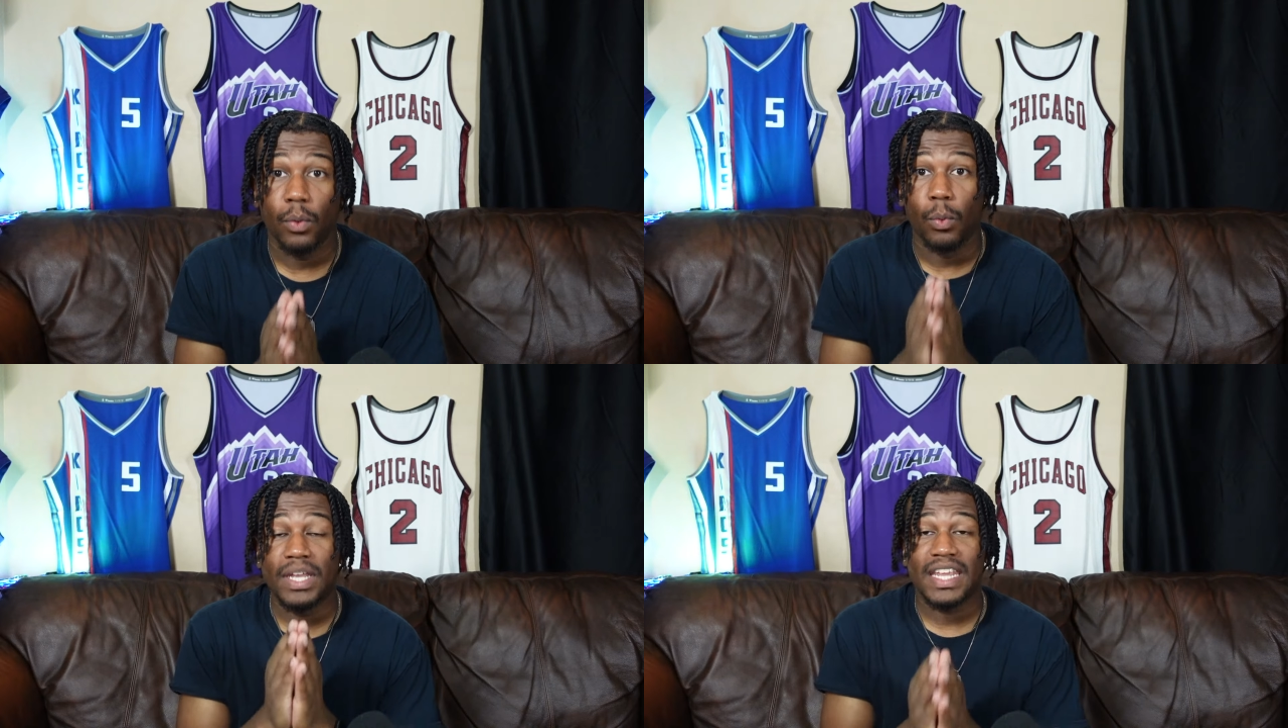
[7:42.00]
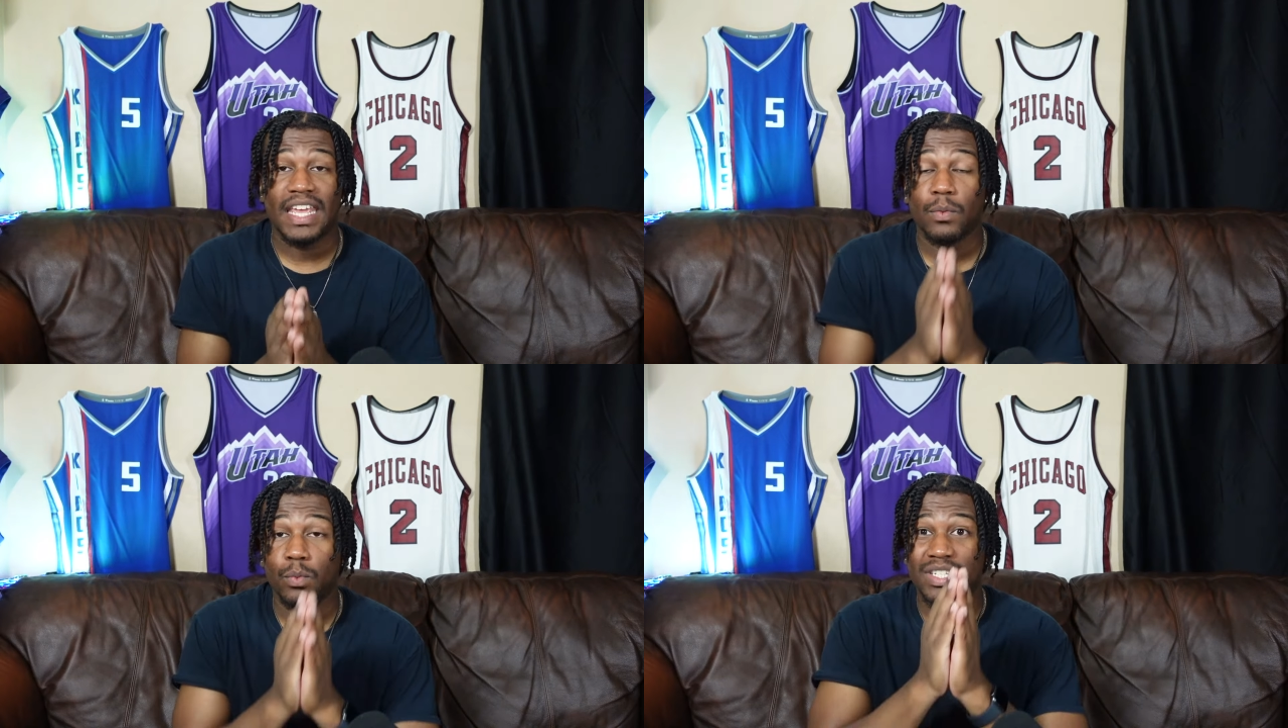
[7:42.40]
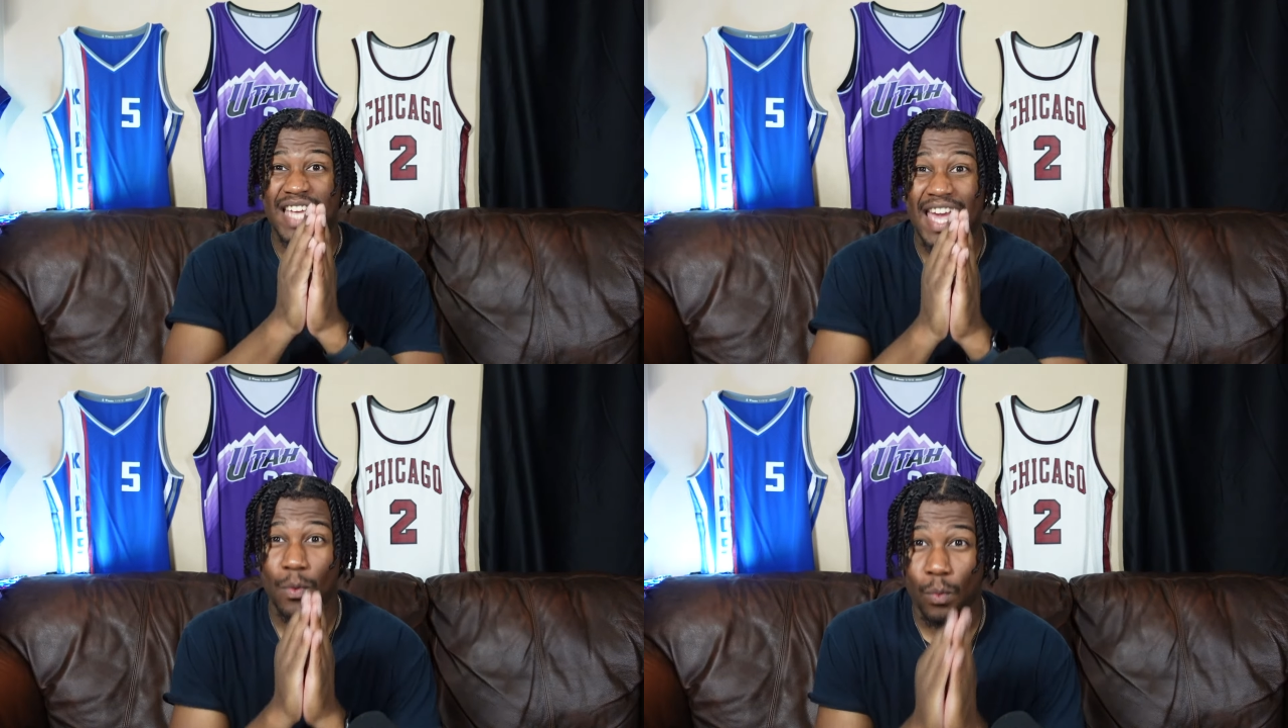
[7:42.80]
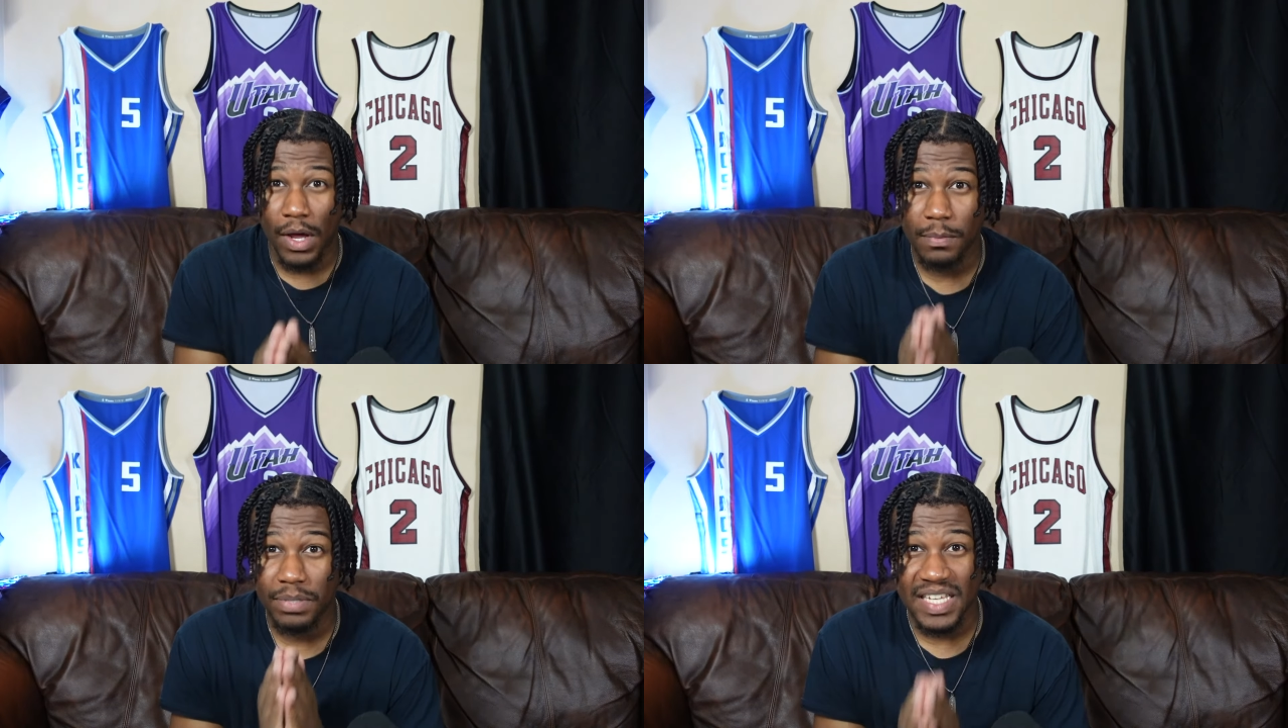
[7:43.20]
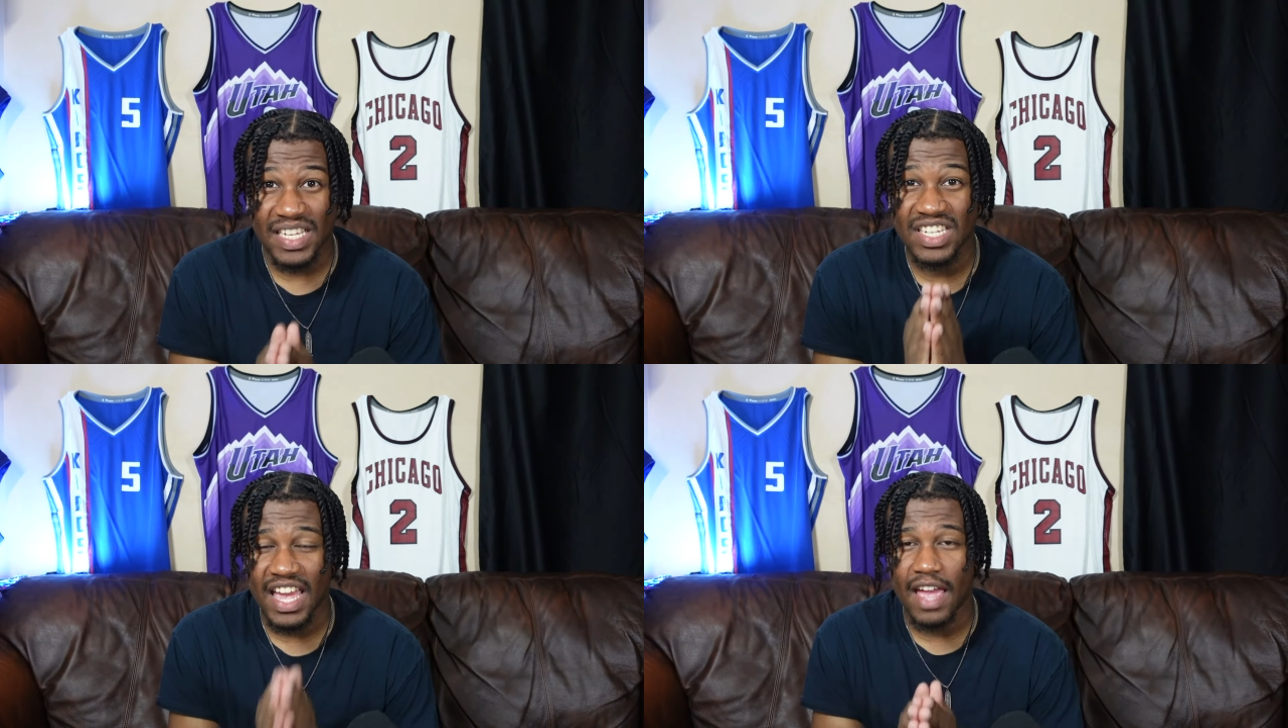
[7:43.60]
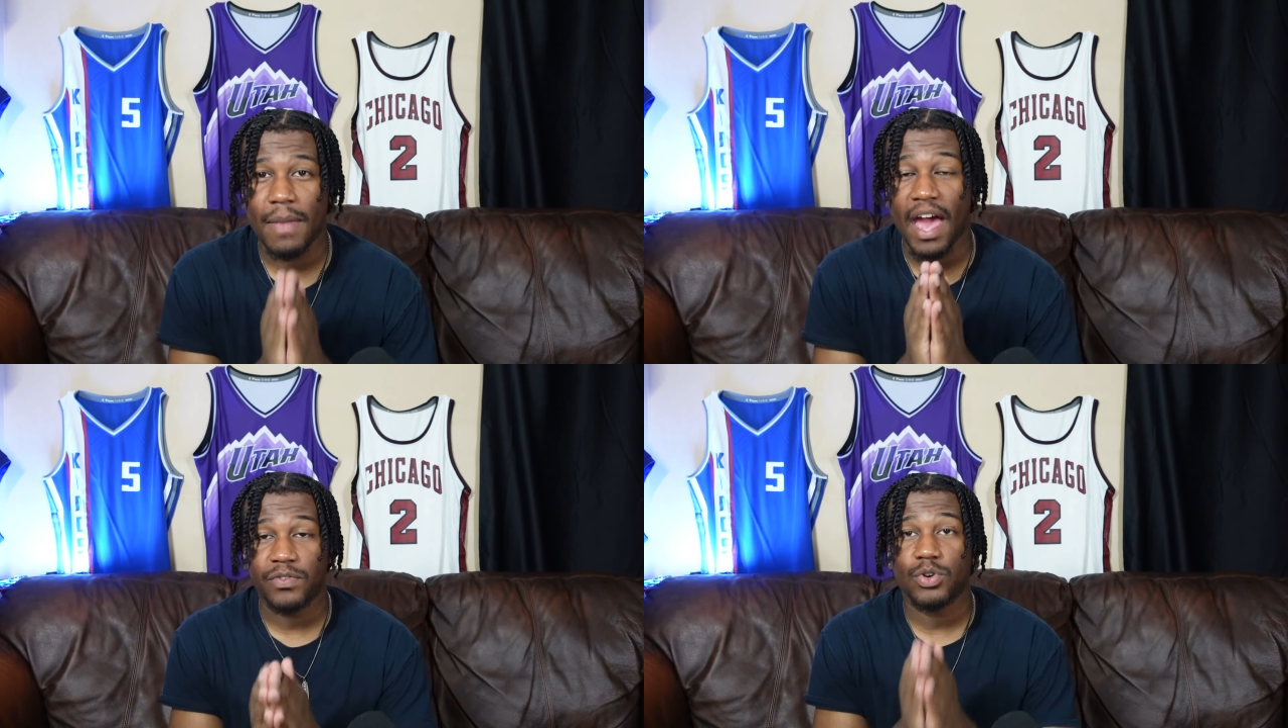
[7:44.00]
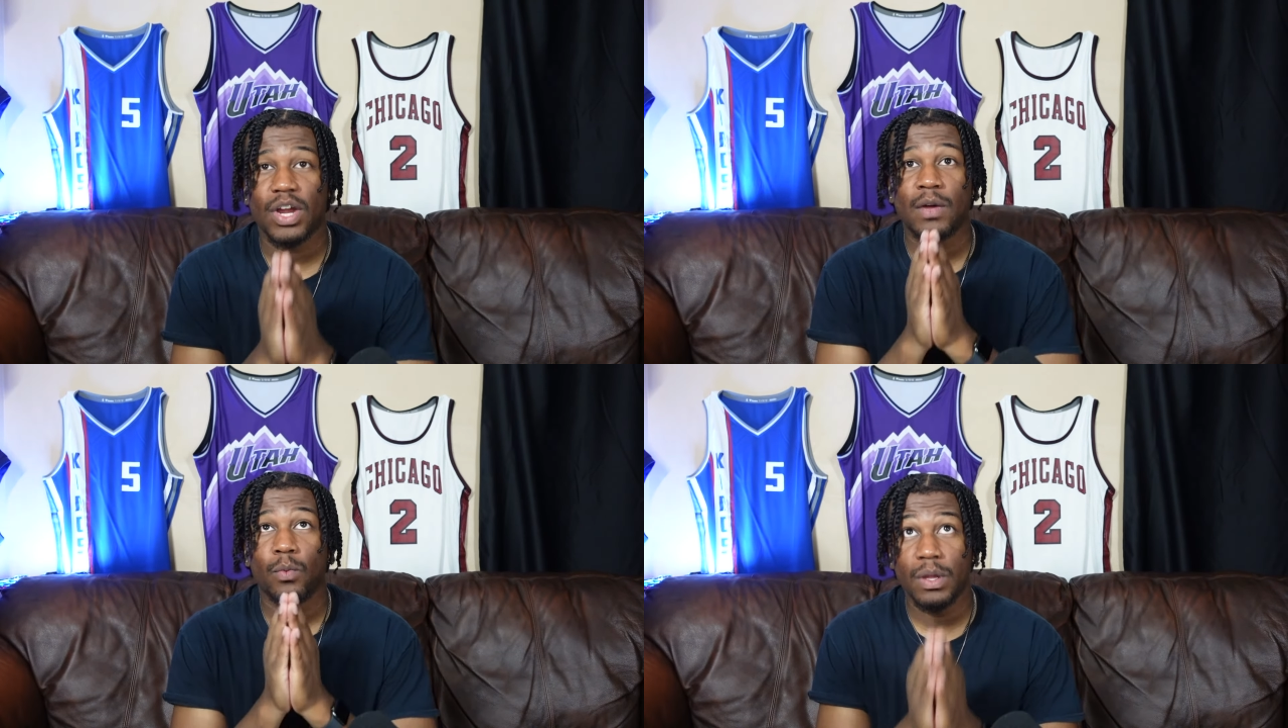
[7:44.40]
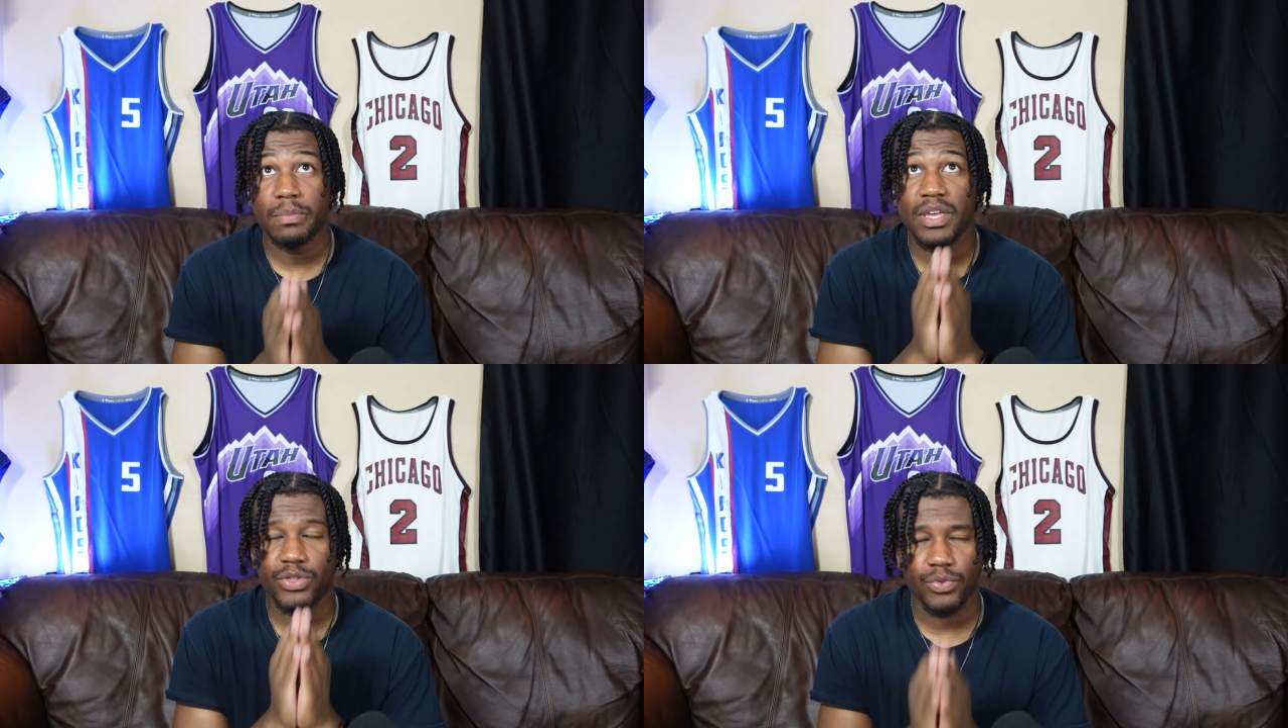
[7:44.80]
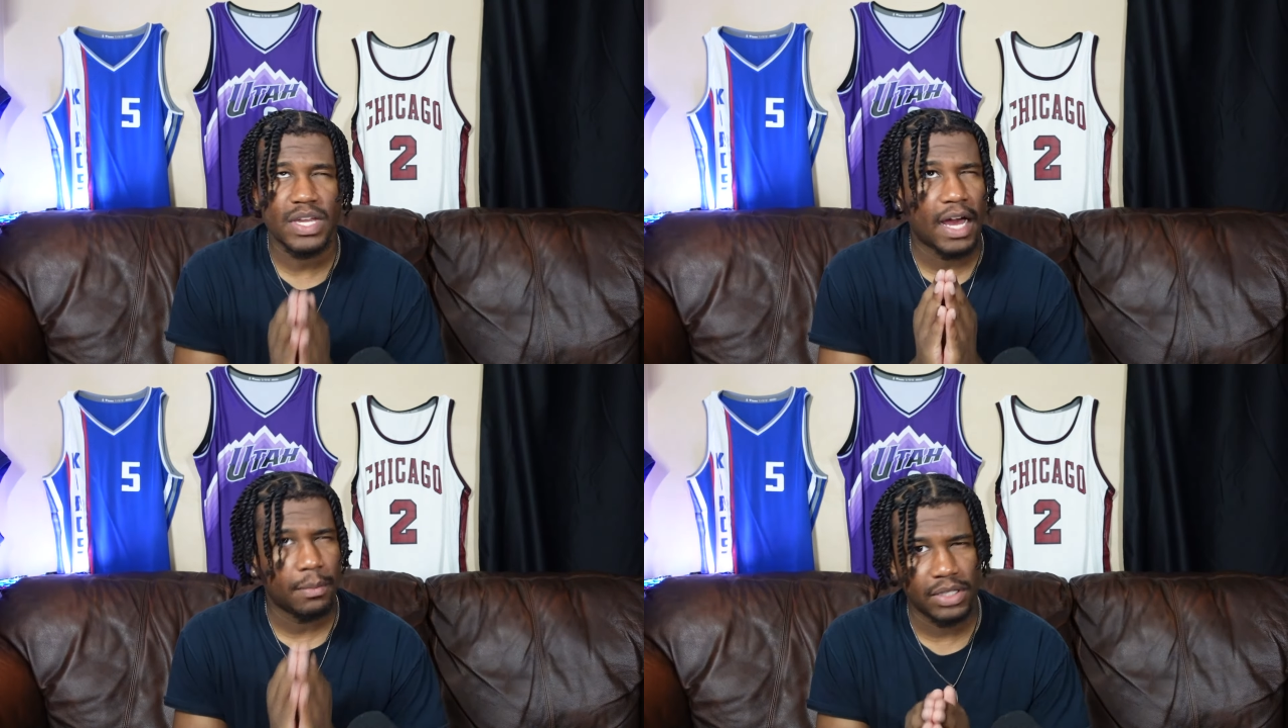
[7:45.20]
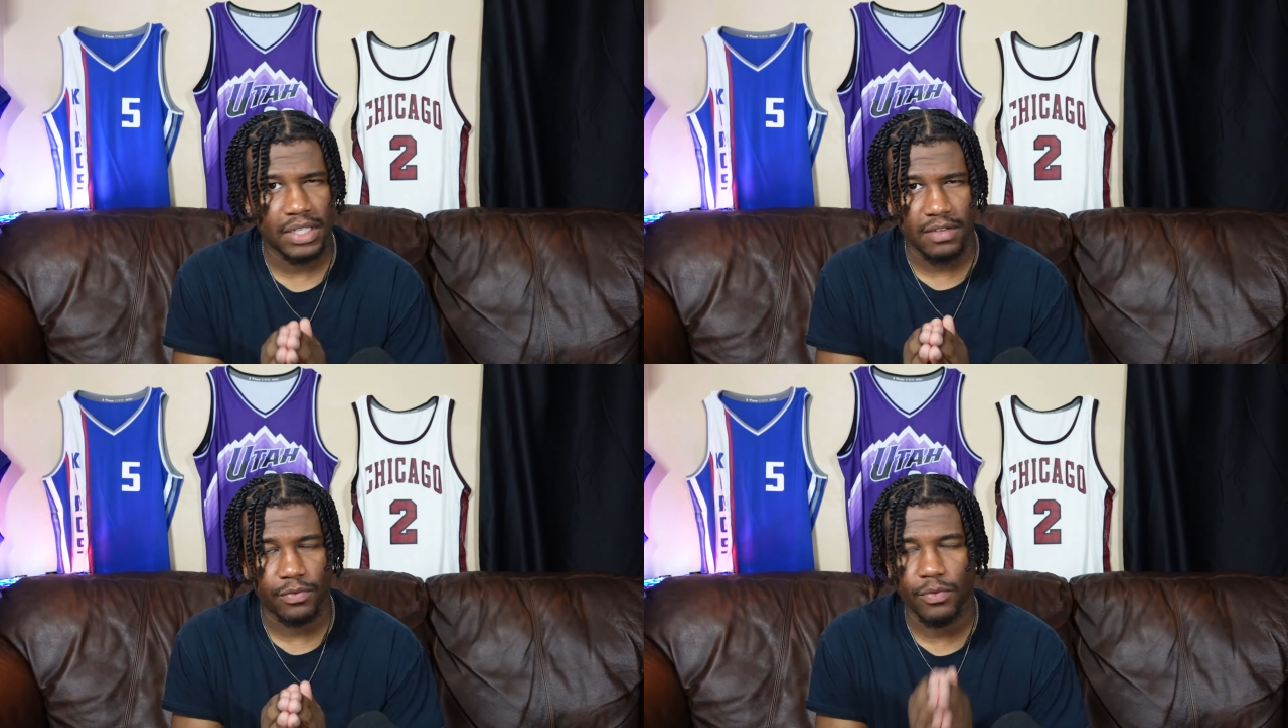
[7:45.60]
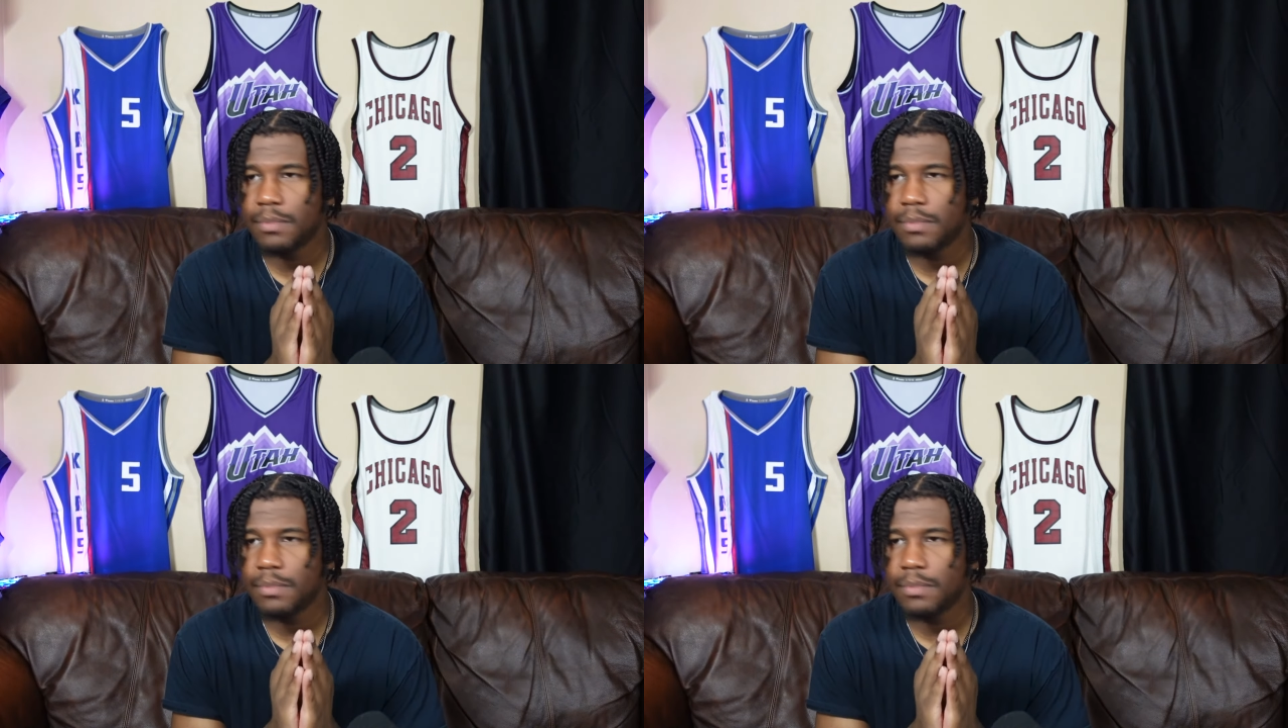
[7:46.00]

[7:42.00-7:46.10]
when it was a one-possession game after a Wemby three, I believe,